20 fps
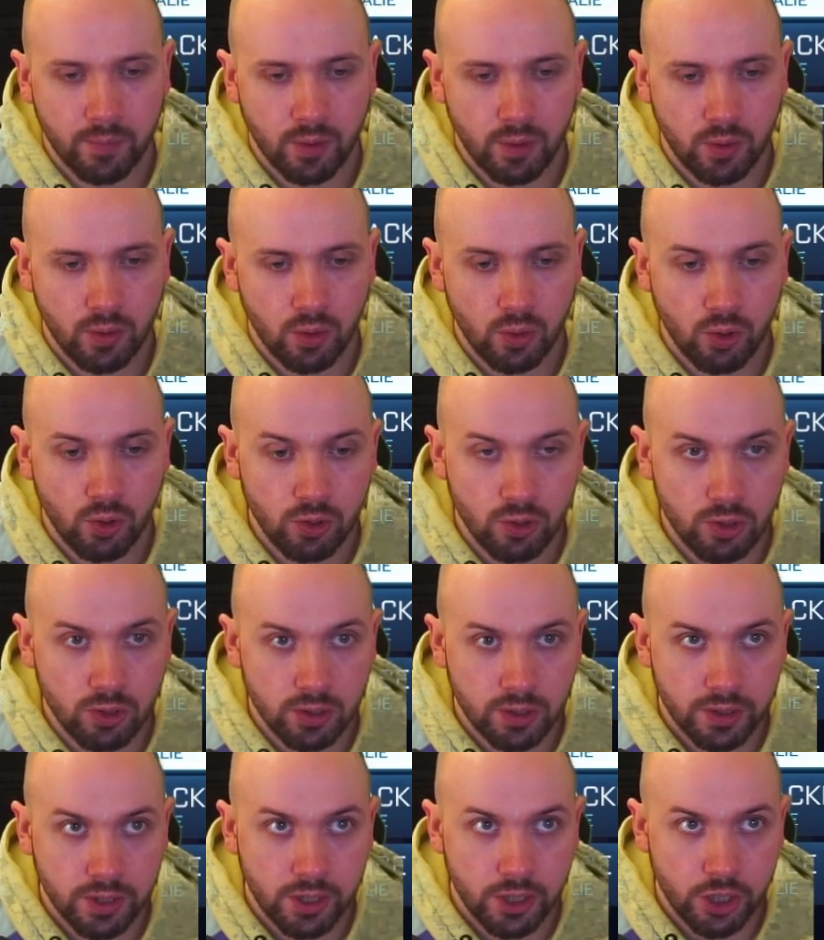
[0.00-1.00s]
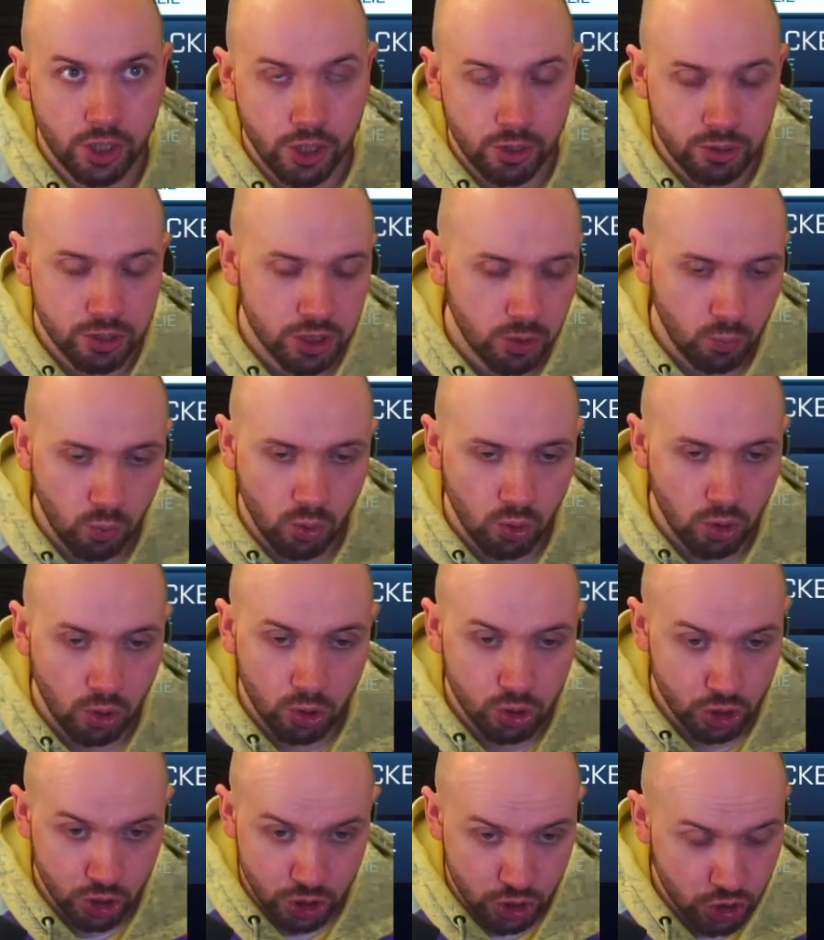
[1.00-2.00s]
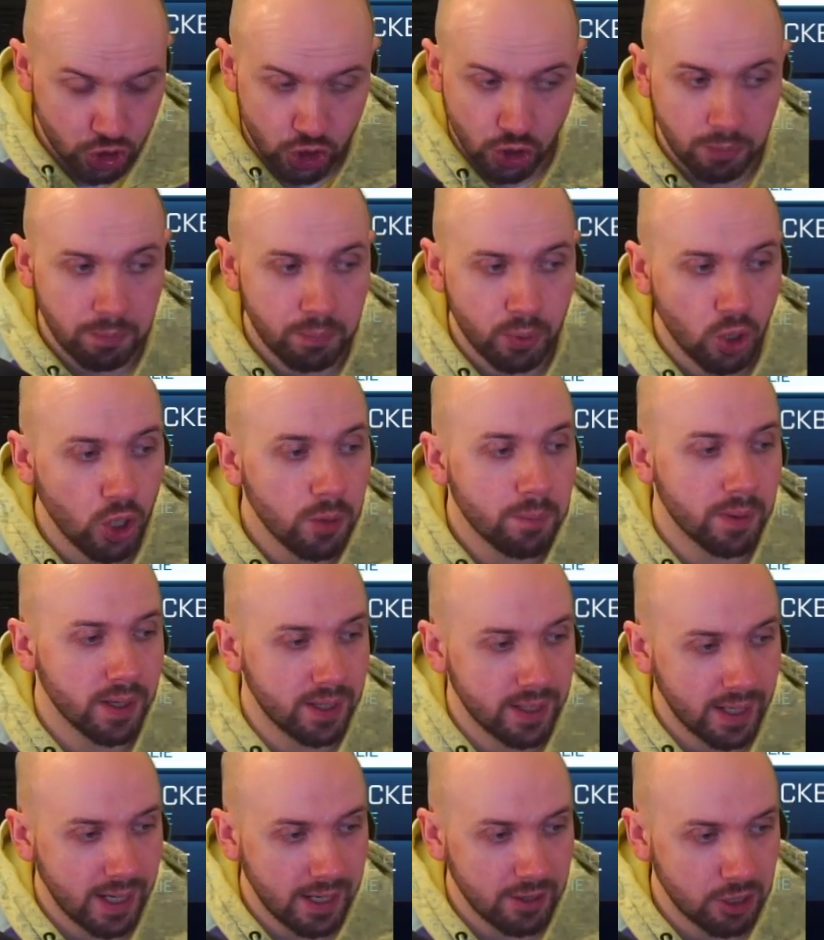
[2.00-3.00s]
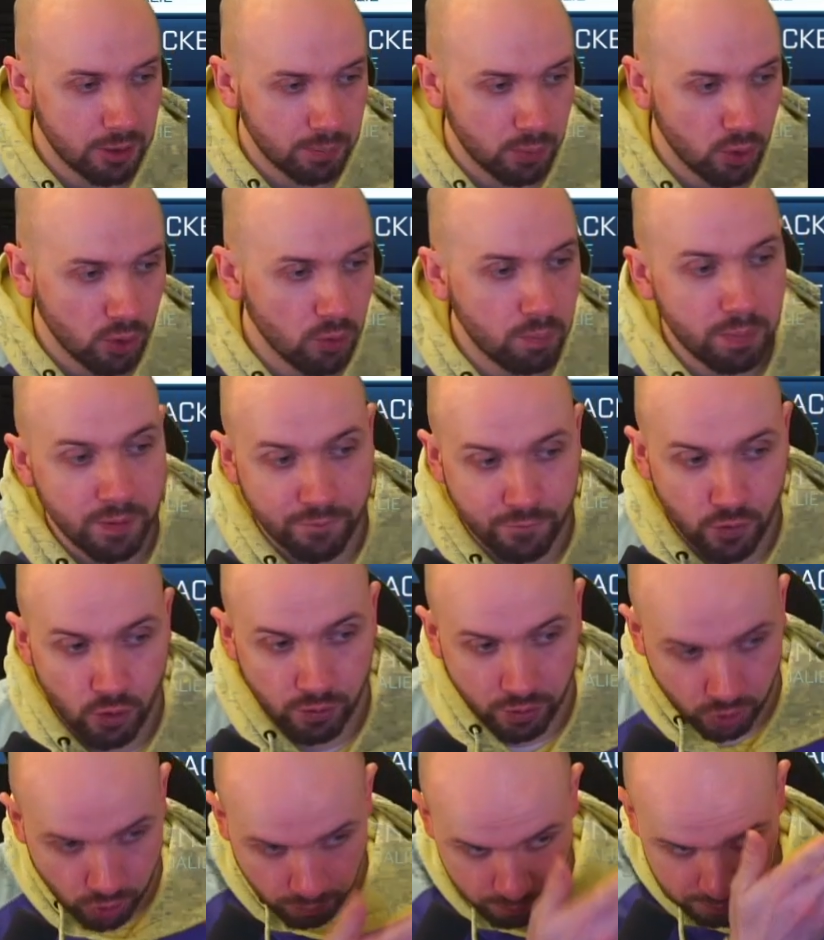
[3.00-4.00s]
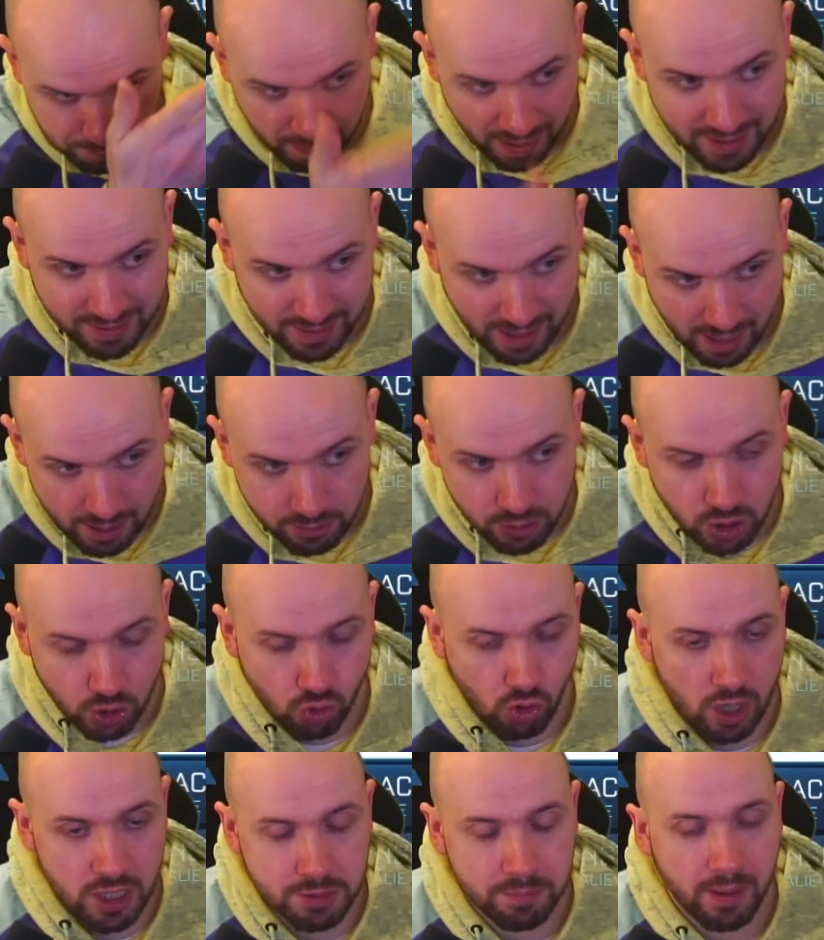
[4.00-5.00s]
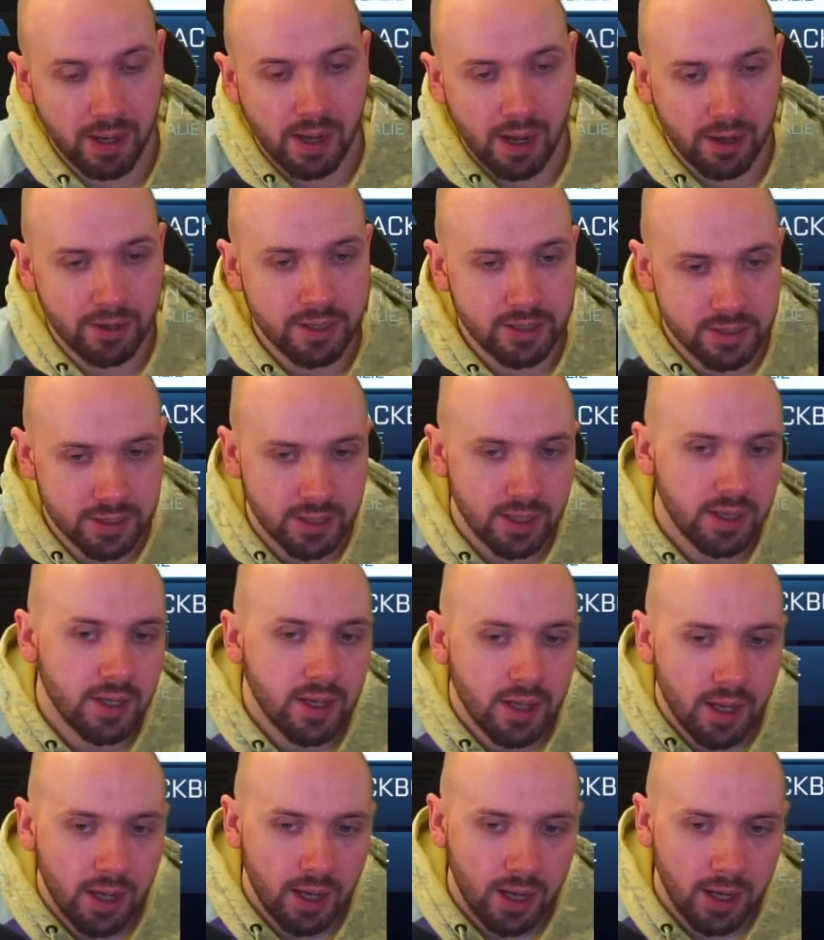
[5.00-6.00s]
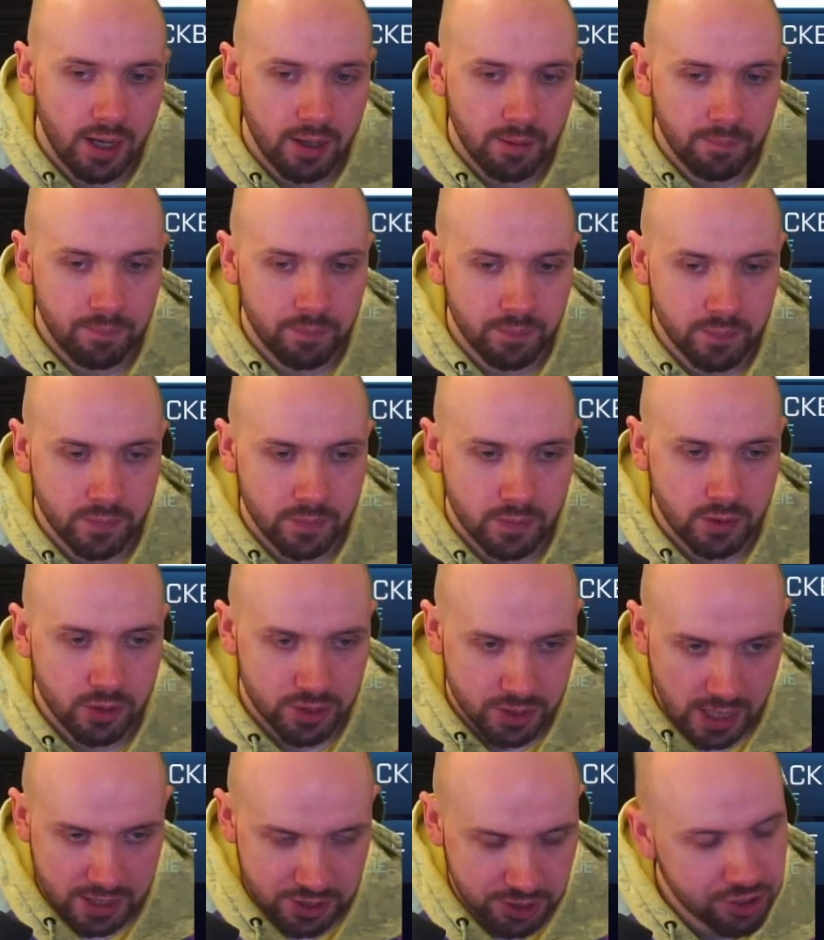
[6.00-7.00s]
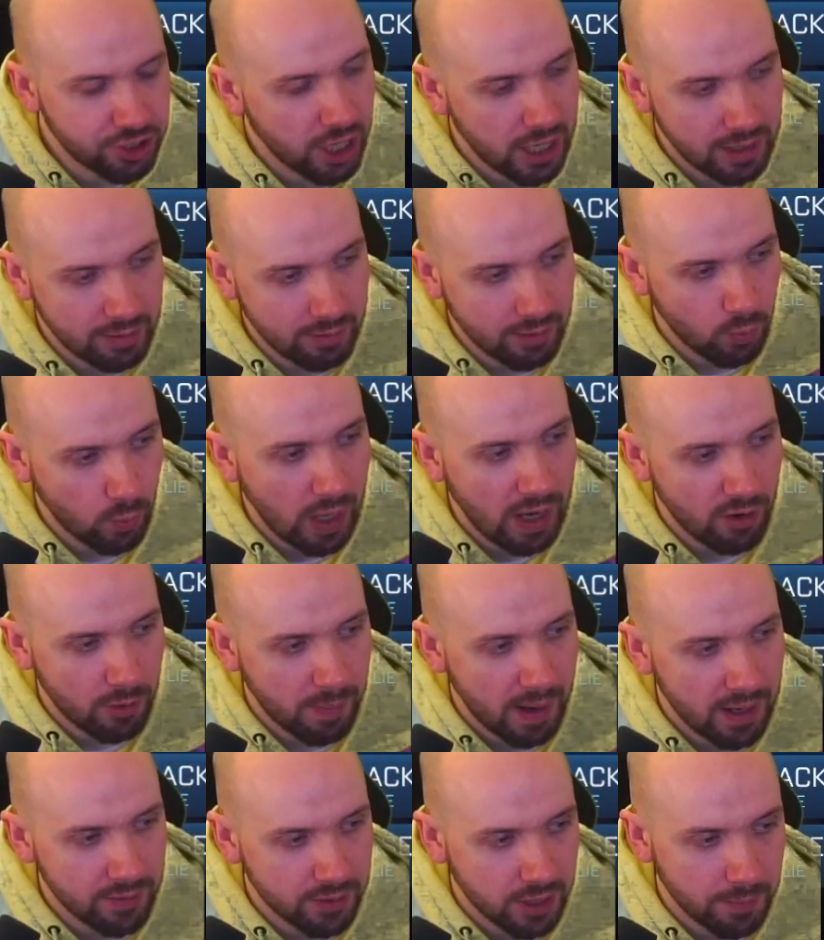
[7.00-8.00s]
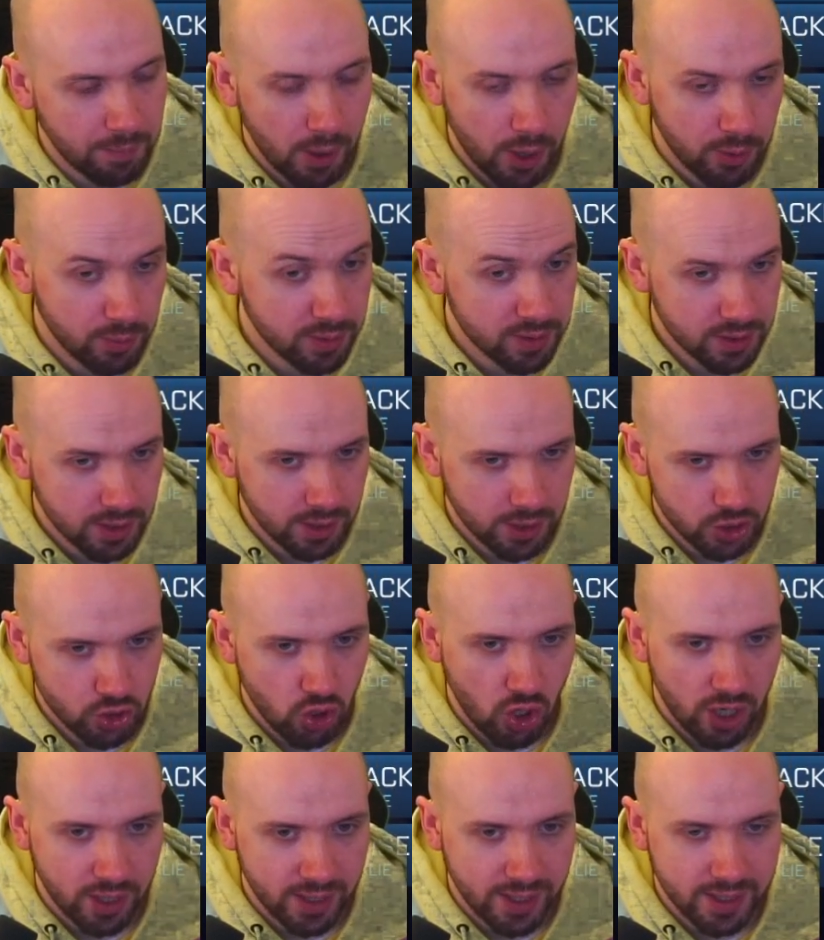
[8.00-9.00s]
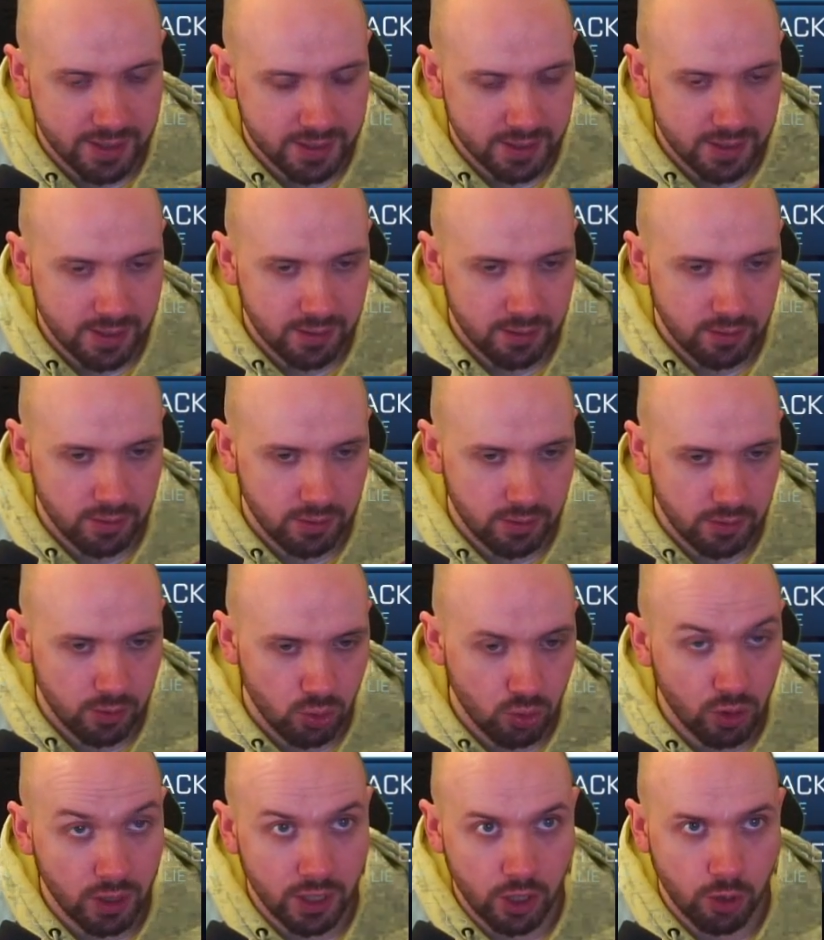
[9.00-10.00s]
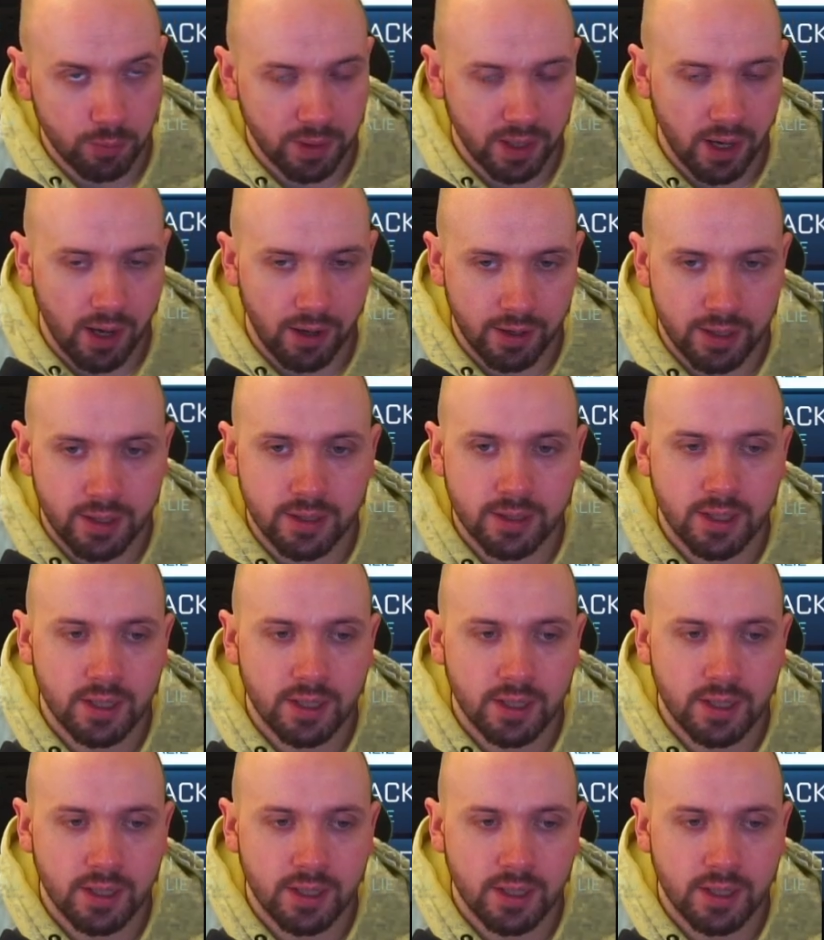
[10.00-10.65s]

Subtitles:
or use the wall, or just jump up and hit the ball before it comes back down to crossbar height, because that's generally where about the opponent's going to try and hit it, or a little bit higher.